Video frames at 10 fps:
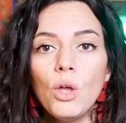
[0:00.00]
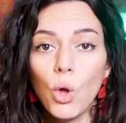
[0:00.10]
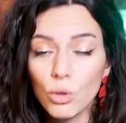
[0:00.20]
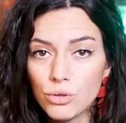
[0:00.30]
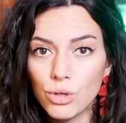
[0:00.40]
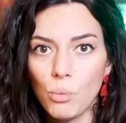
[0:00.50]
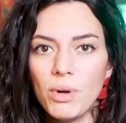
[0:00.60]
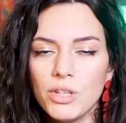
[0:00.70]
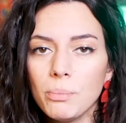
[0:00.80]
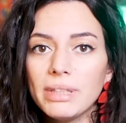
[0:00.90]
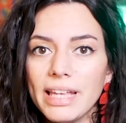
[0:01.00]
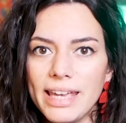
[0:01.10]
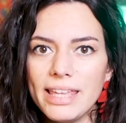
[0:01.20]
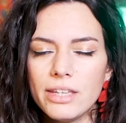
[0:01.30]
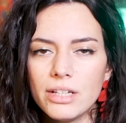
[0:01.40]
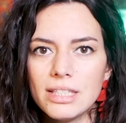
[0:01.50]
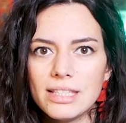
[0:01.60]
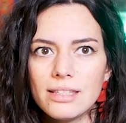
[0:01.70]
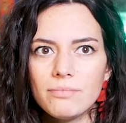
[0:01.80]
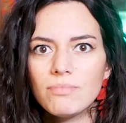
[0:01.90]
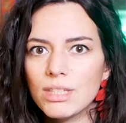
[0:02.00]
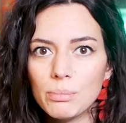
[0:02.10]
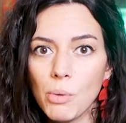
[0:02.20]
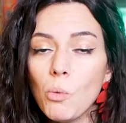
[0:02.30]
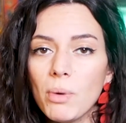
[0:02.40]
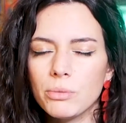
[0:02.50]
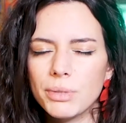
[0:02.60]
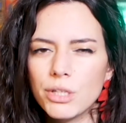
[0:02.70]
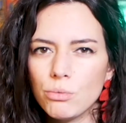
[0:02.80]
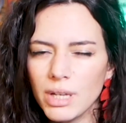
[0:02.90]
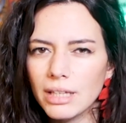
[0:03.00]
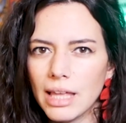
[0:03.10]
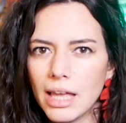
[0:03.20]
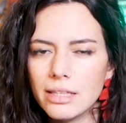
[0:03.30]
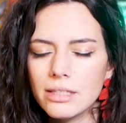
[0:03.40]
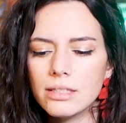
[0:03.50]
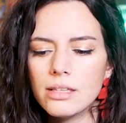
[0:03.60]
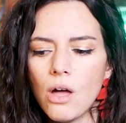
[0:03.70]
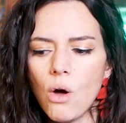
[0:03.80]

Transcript: Also, when you play, there's this moment when you realize,